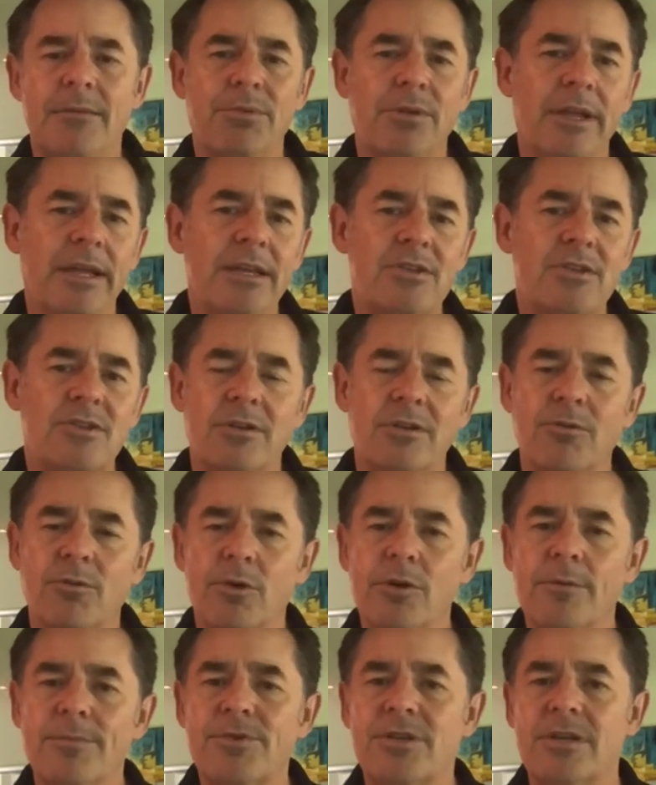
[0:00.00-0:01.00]
place in
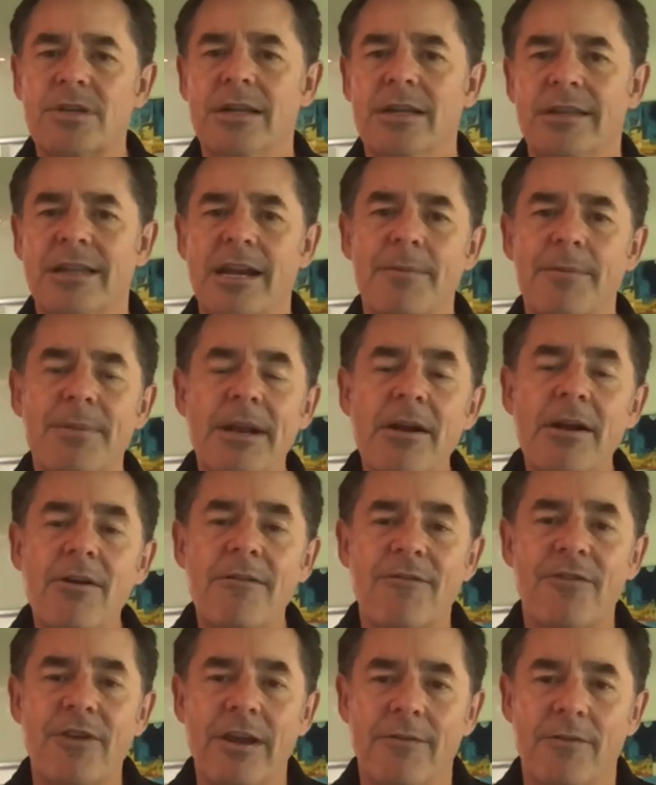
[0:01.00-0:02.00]
groups that have been out
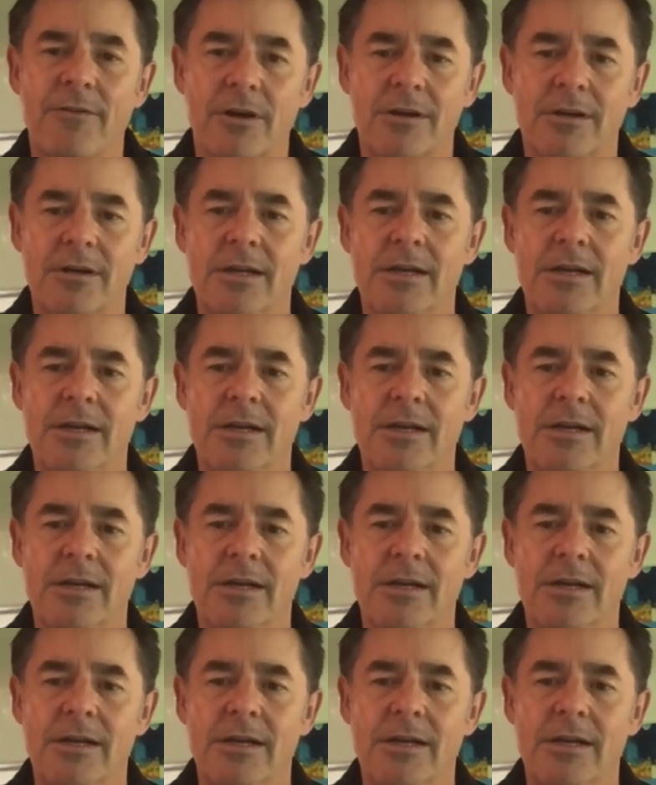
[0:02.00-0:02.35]
of favor.